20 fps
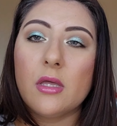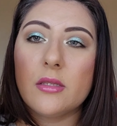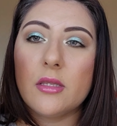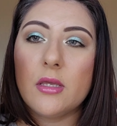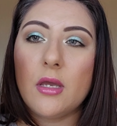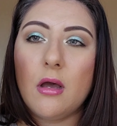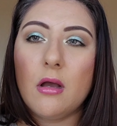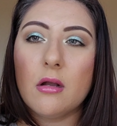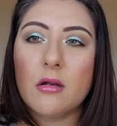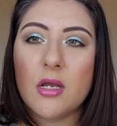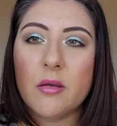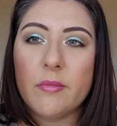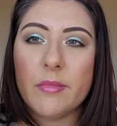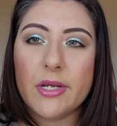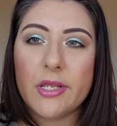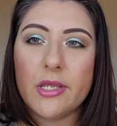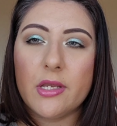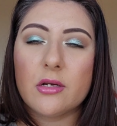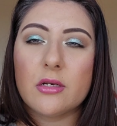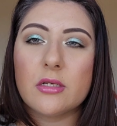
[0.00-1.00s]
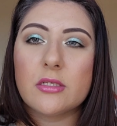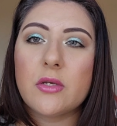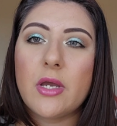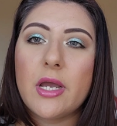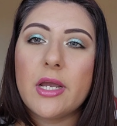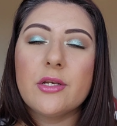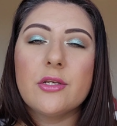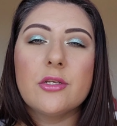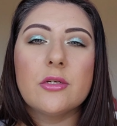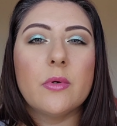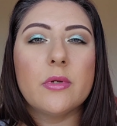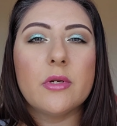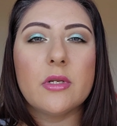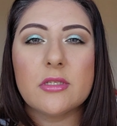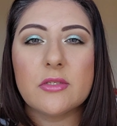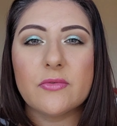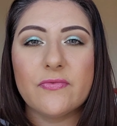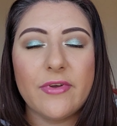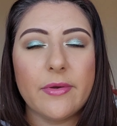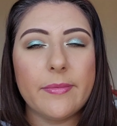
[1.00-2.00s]
They all come in here. So I do want
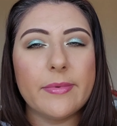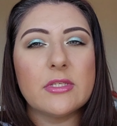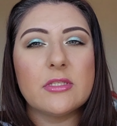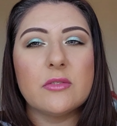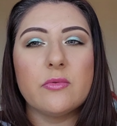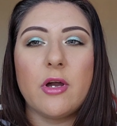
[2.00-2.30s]
to film a